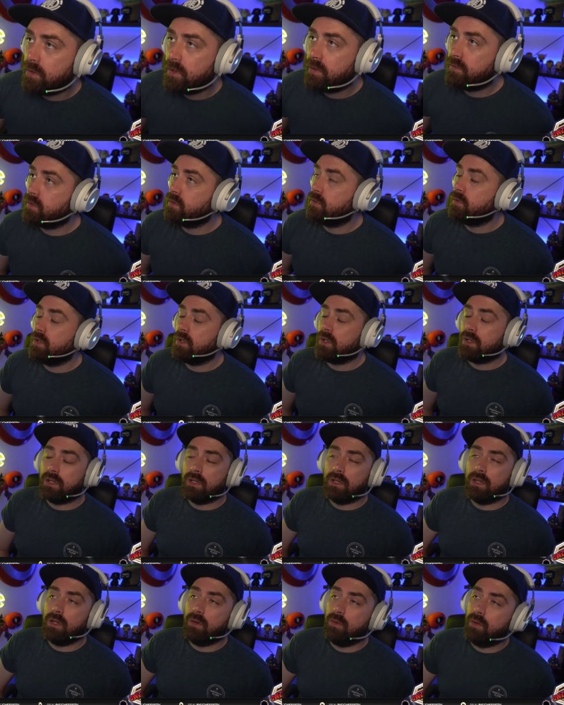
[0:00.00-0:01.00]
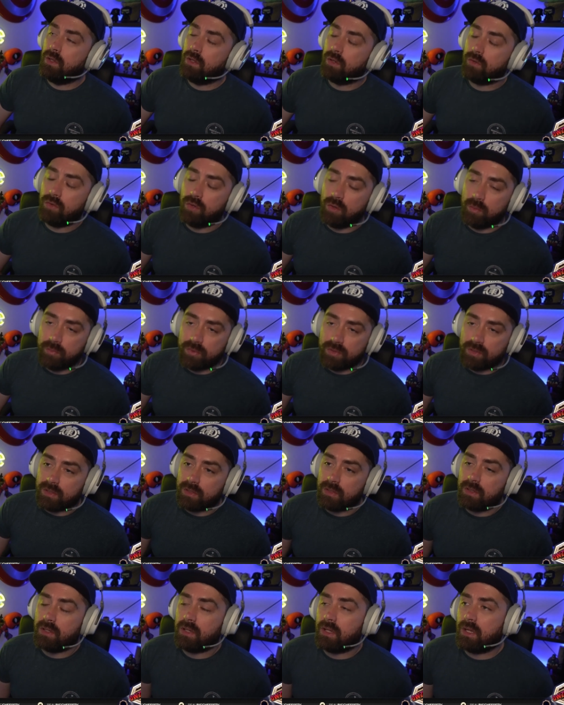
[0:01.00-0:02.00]
you look, you know, in the groups
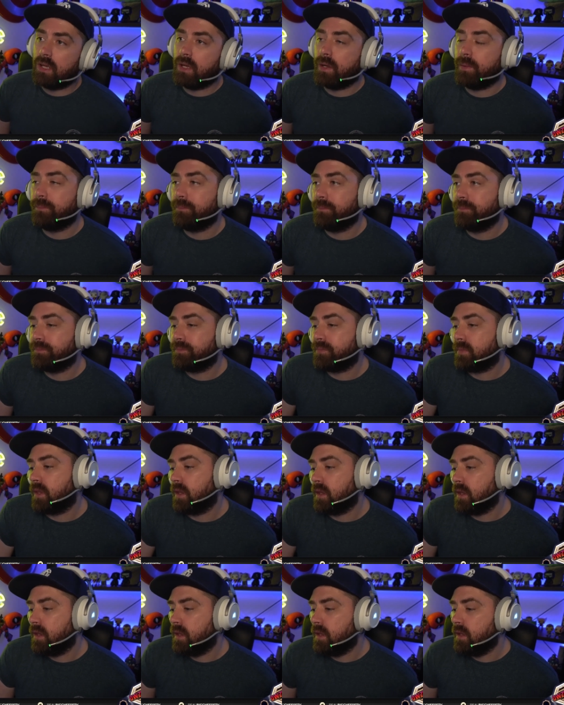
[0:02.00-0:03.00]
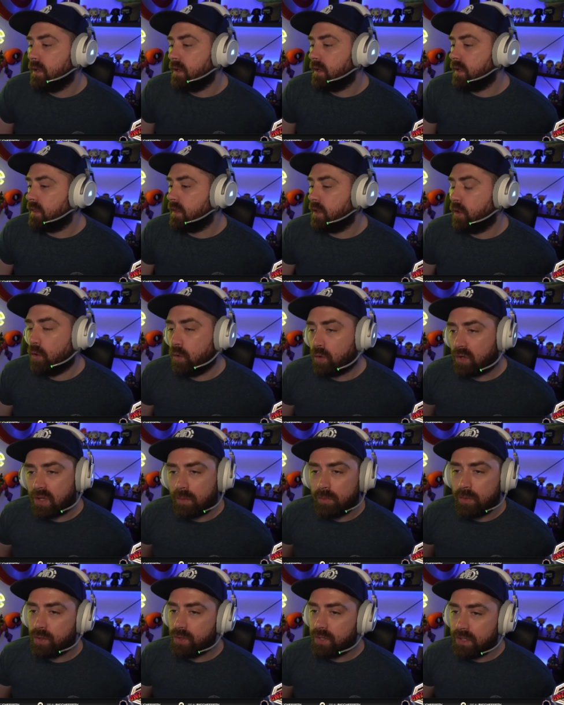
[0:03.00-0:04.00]
and um, in the whole
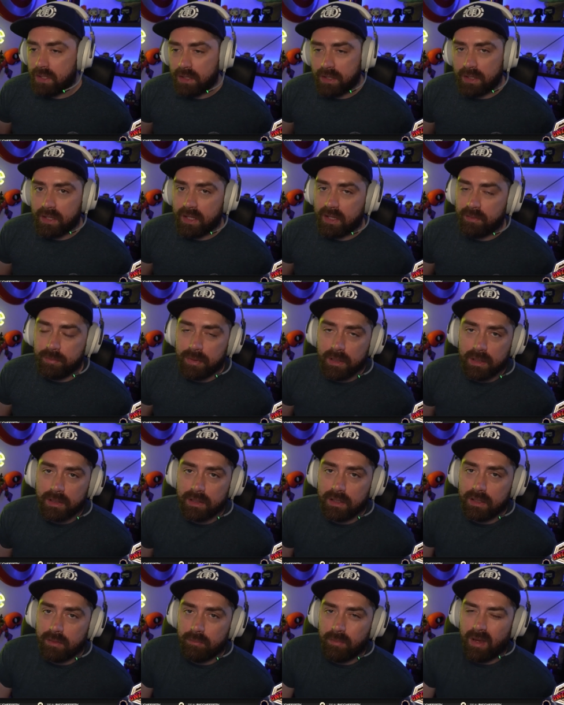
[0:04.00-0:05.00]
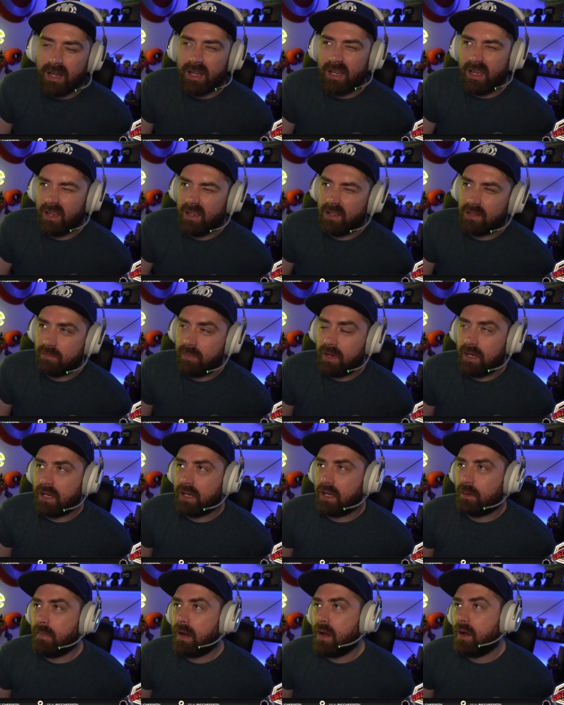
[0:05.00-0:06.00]
community that they build in, mainly it's mainly in
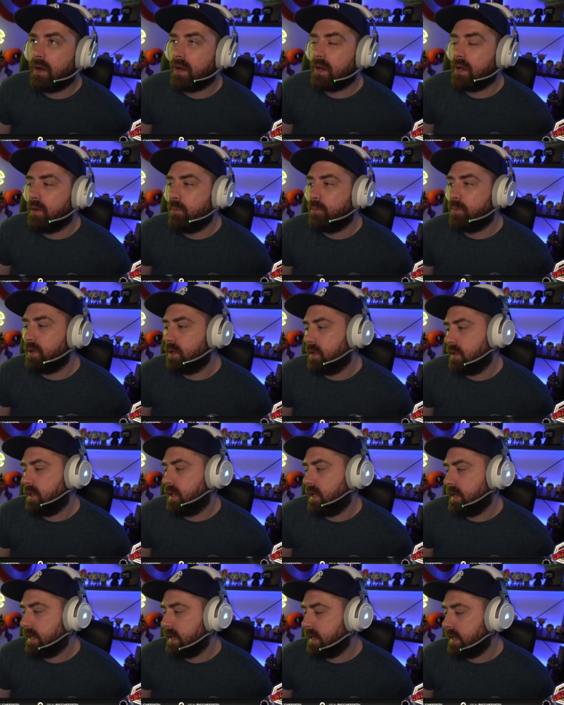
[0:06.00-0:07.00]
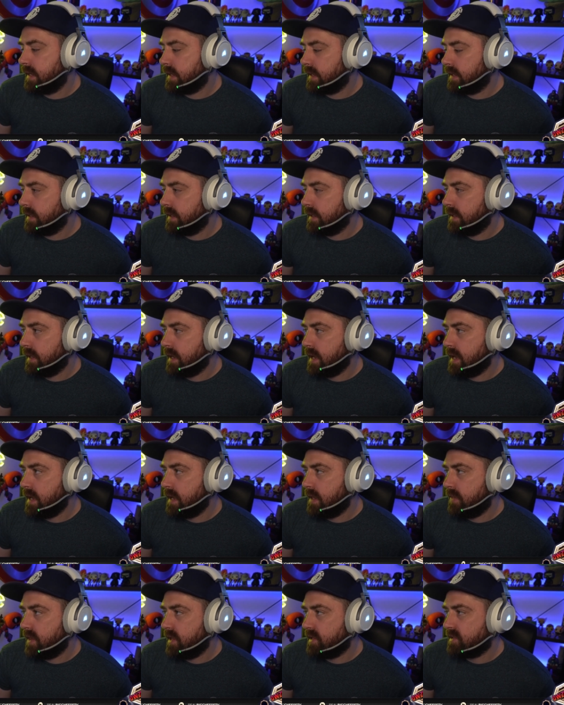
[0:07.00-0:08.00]
America, but like uh,
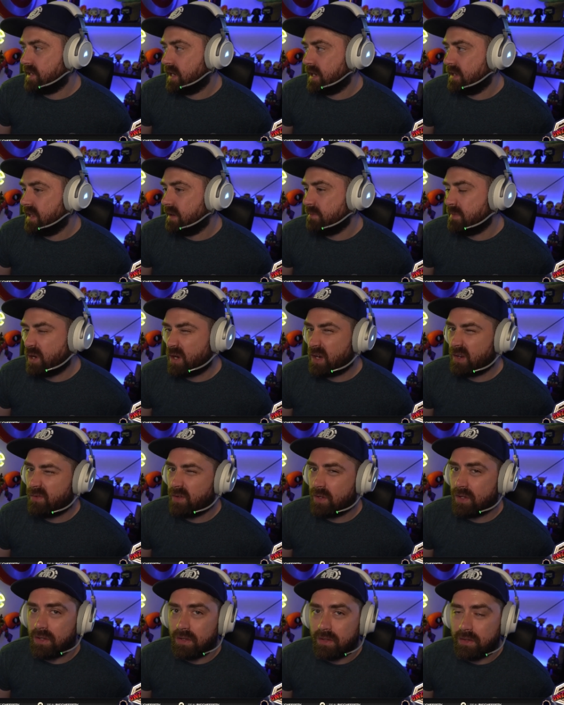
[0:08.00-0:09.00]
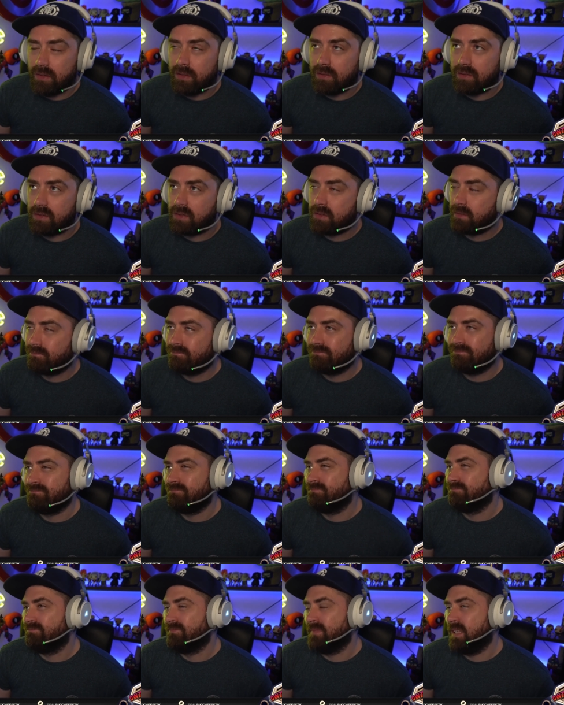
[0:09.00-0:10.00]
they're saying they've been on it for years.
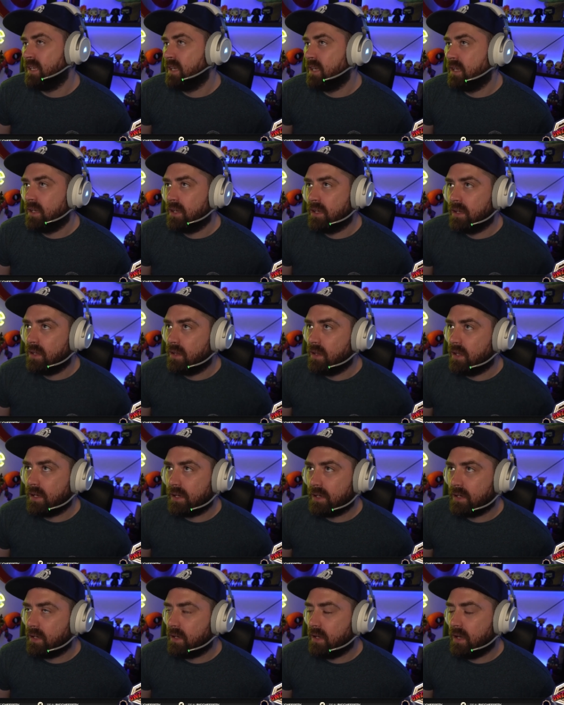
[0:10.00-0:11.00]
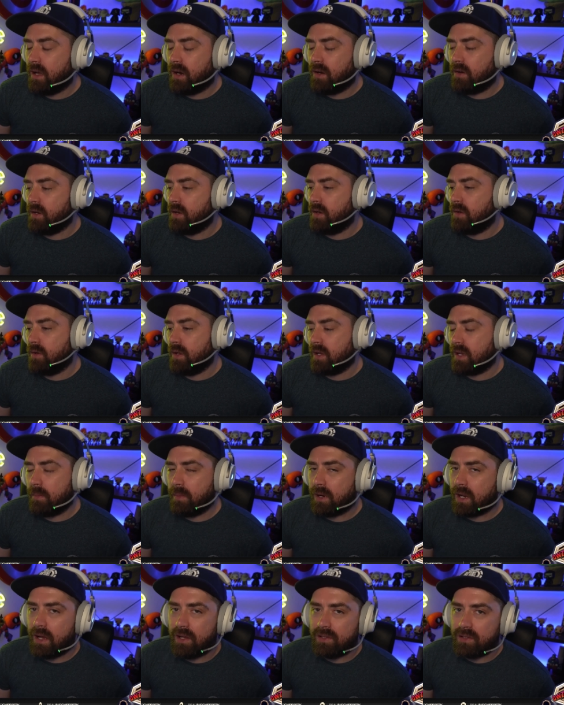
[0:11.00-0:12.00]
Like I don't know, like a couple of
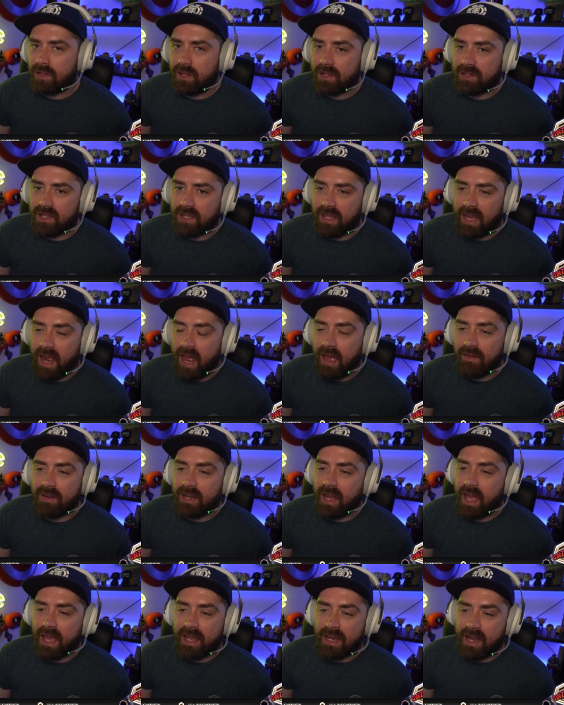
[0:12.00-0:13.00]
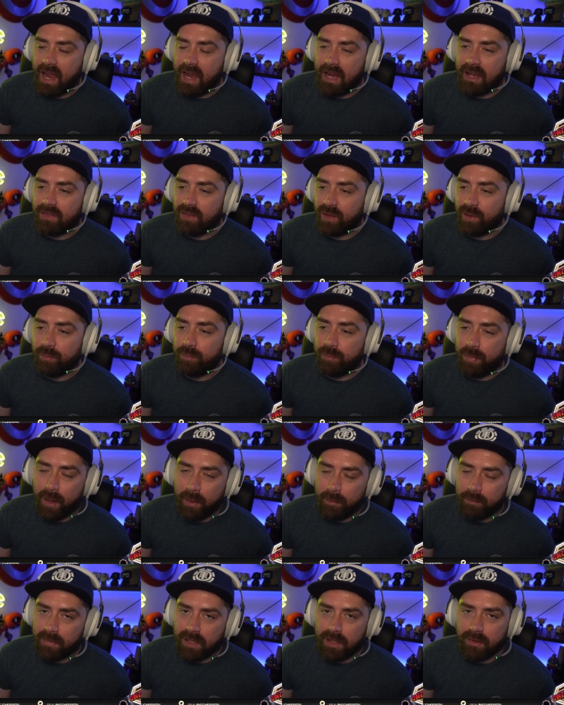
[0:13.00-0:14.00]
guys on there say they haven't had anything but
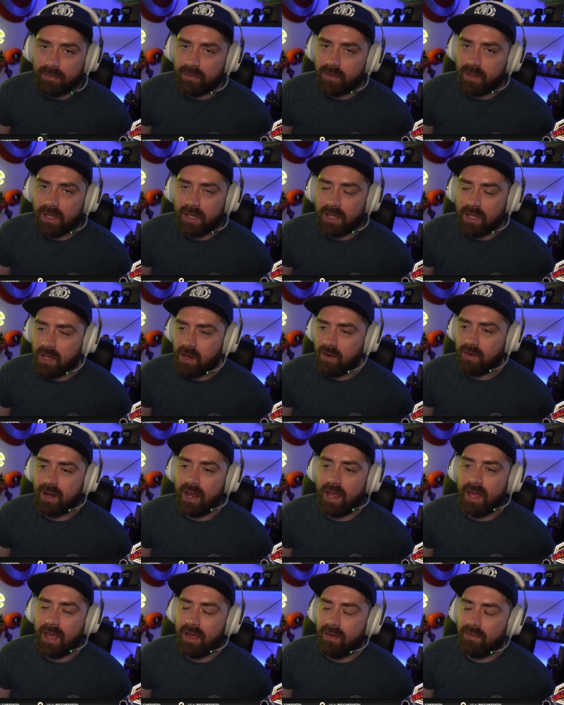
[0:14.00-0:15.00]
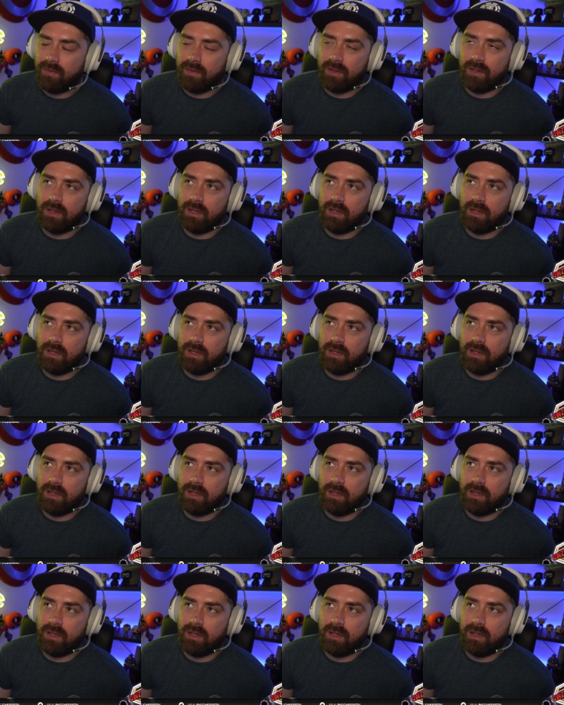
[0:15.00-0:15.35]
meat for like a year and a half, and